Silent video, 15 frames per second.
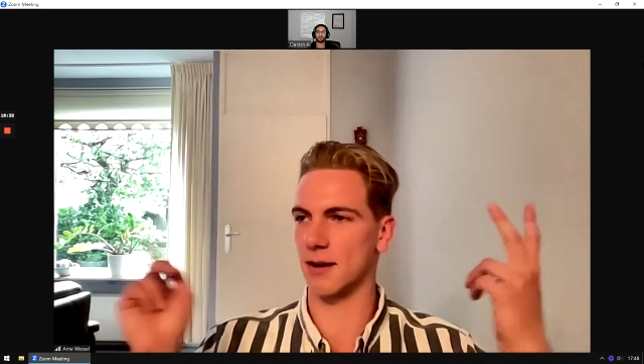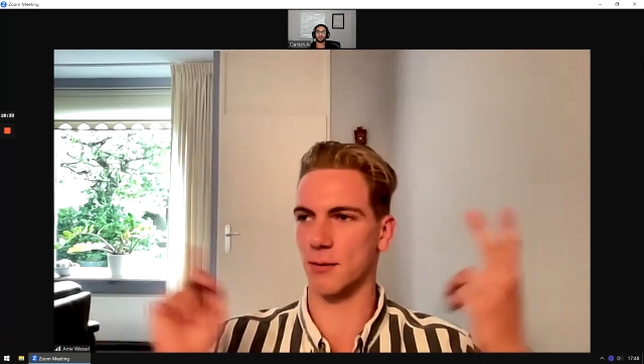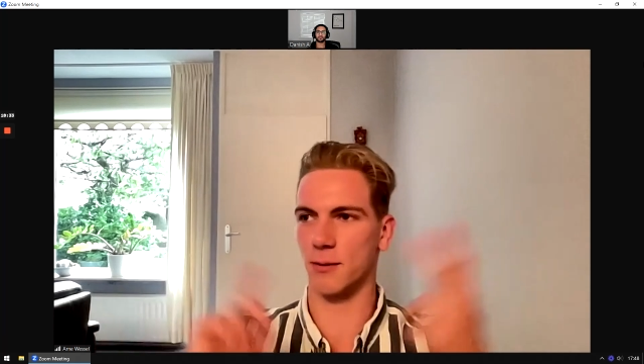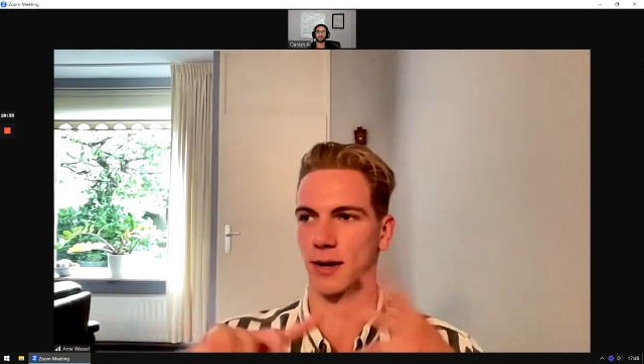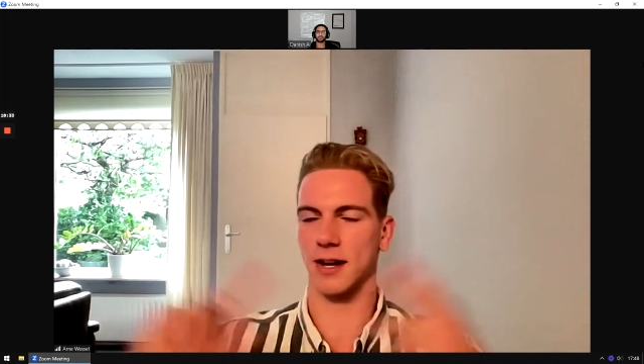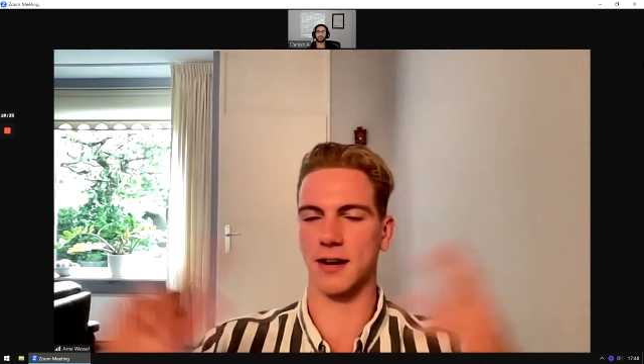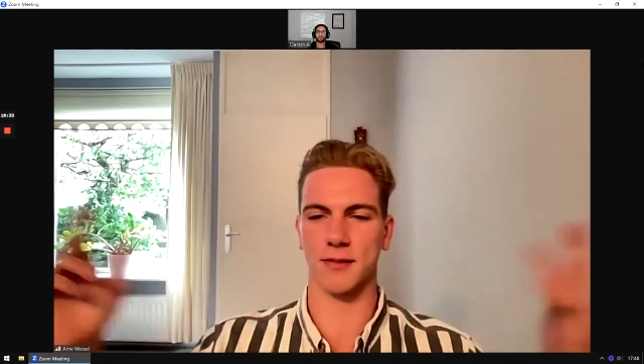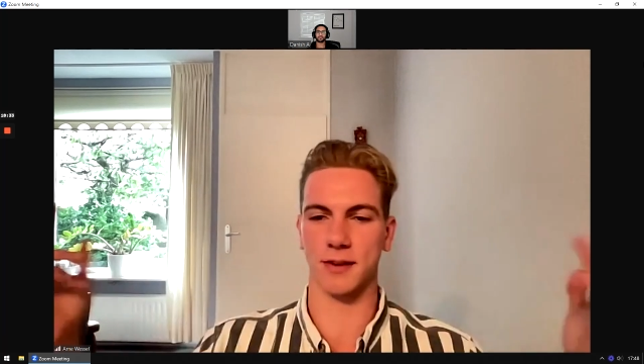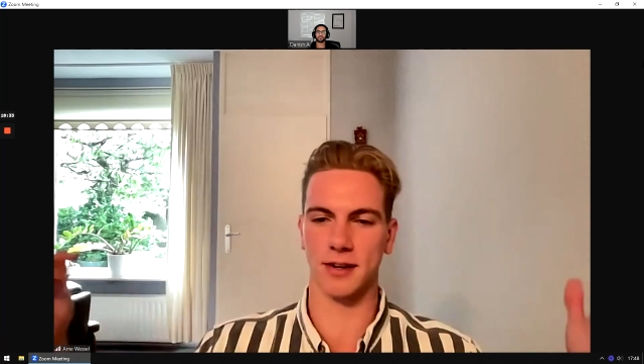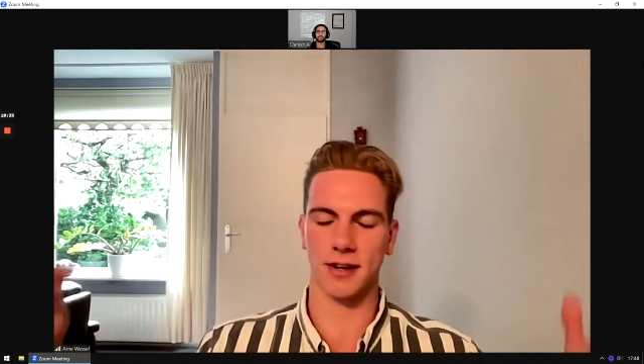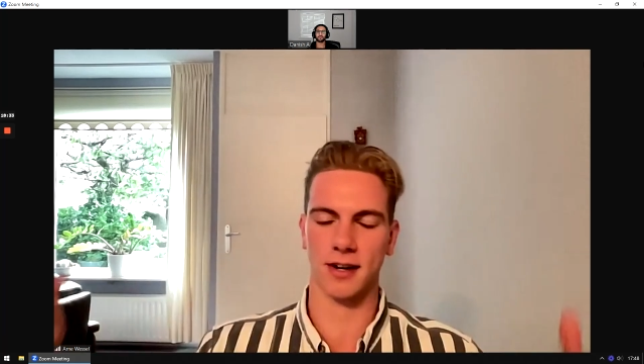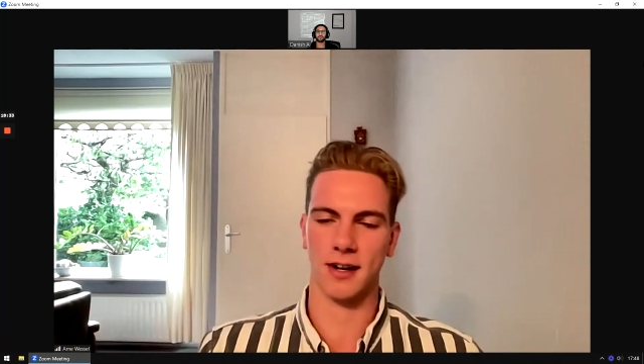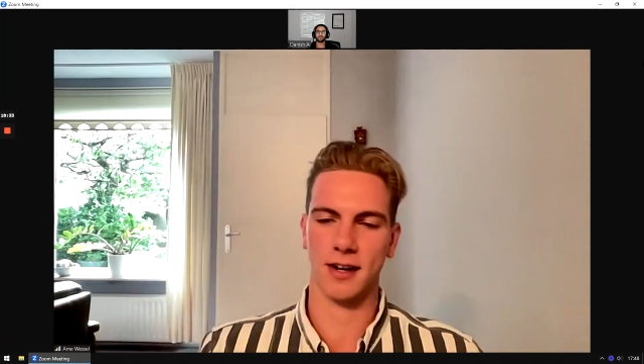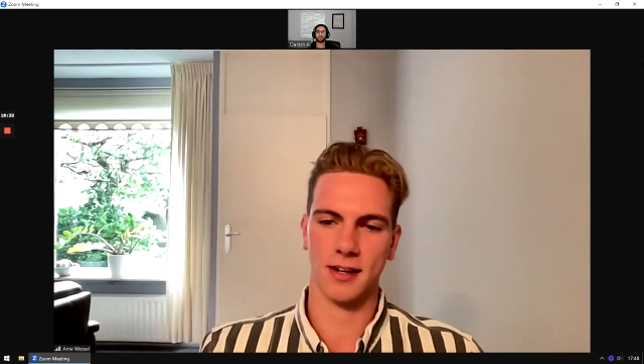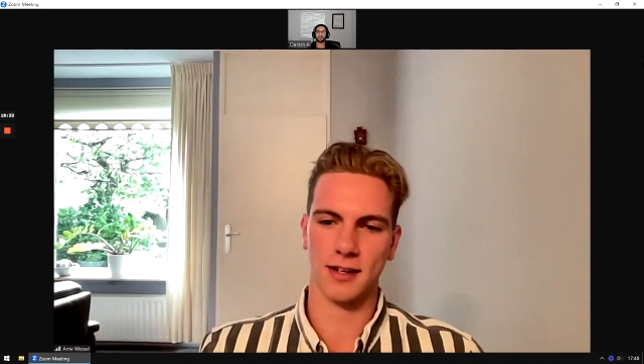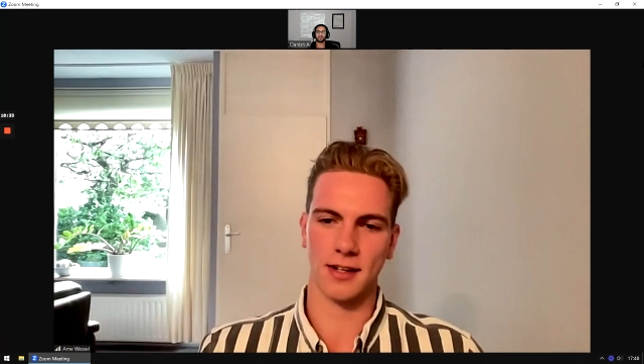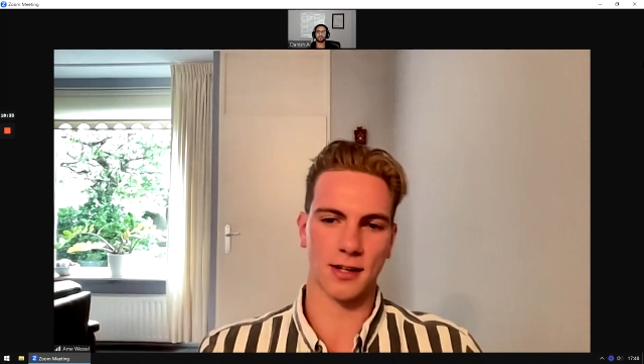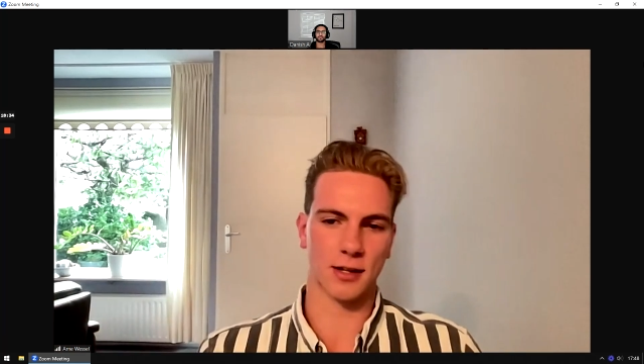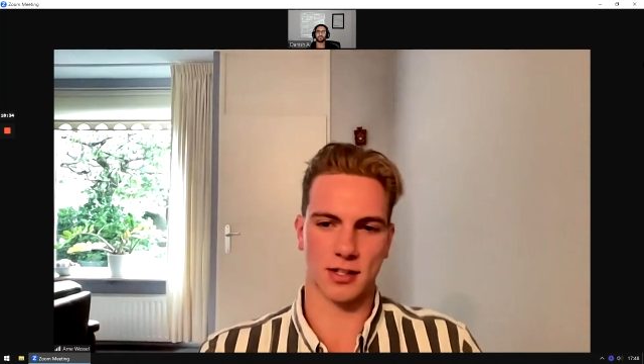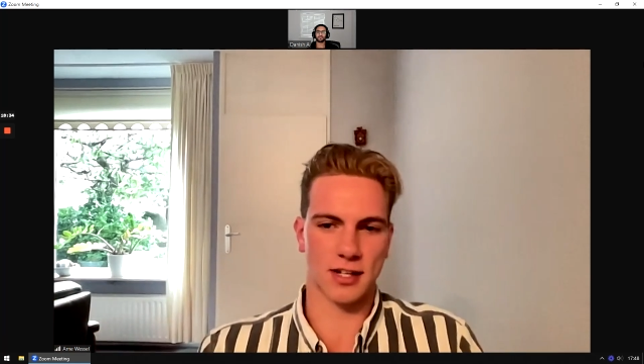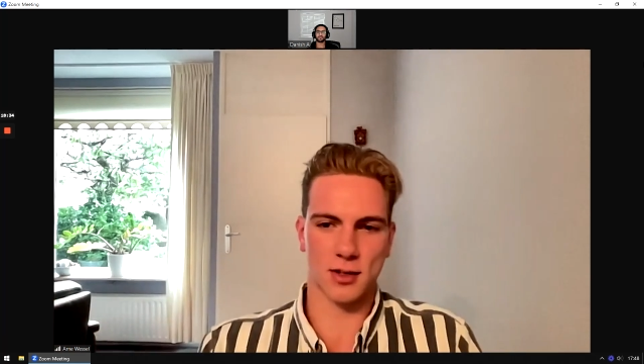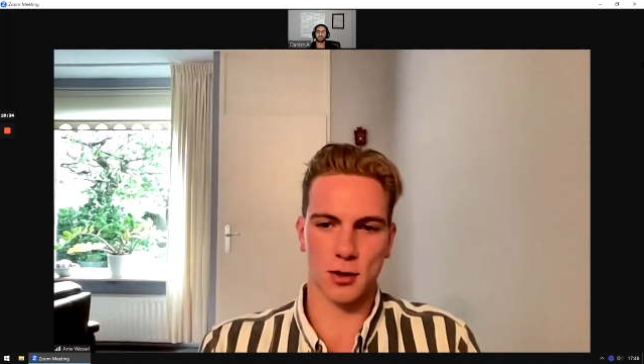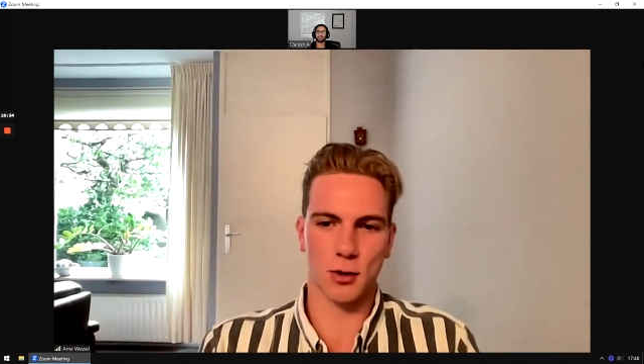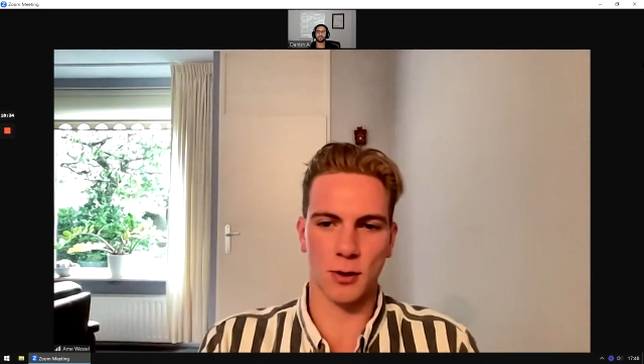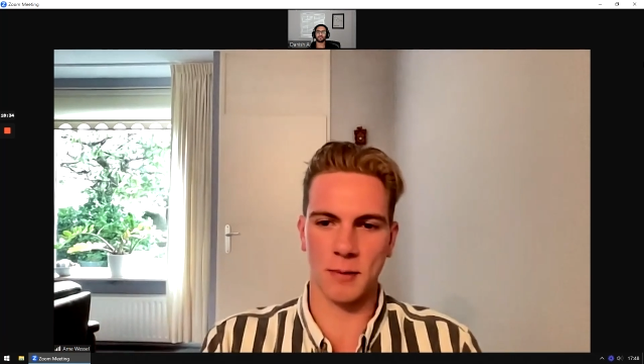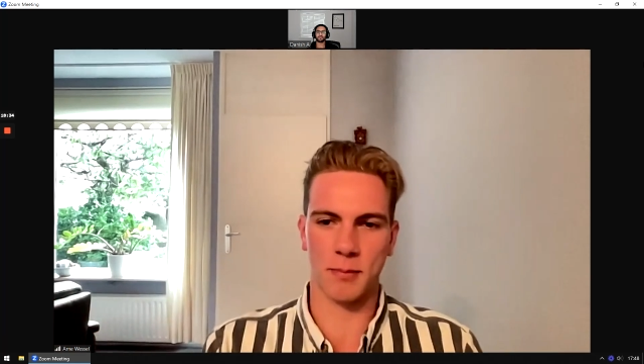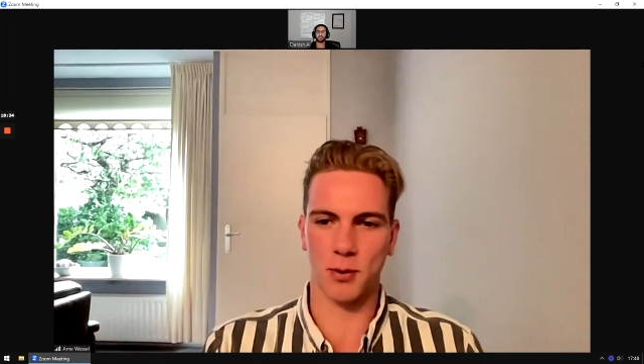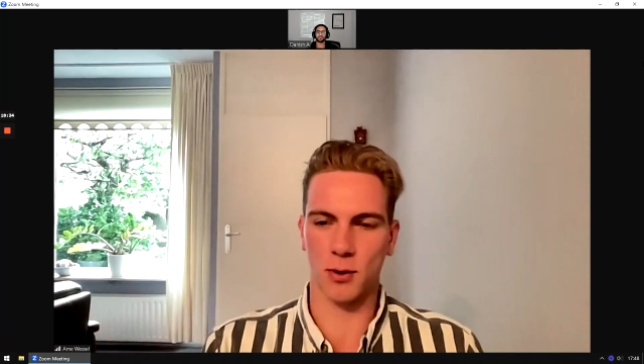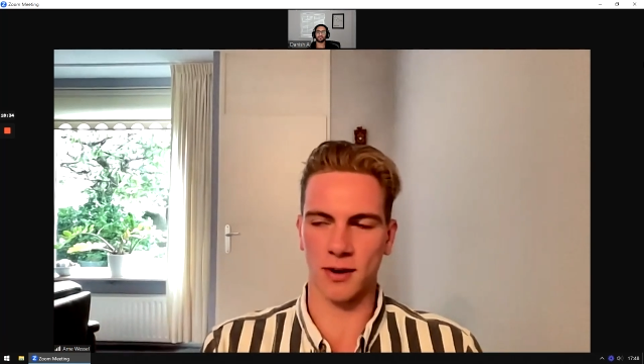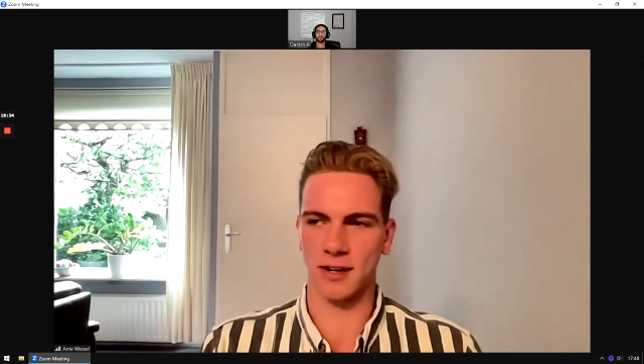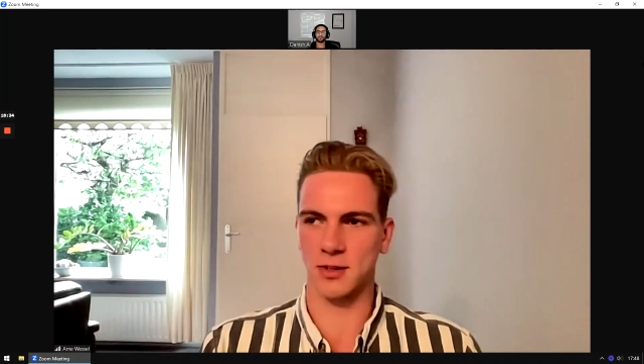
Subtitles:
whatever, because that's all important as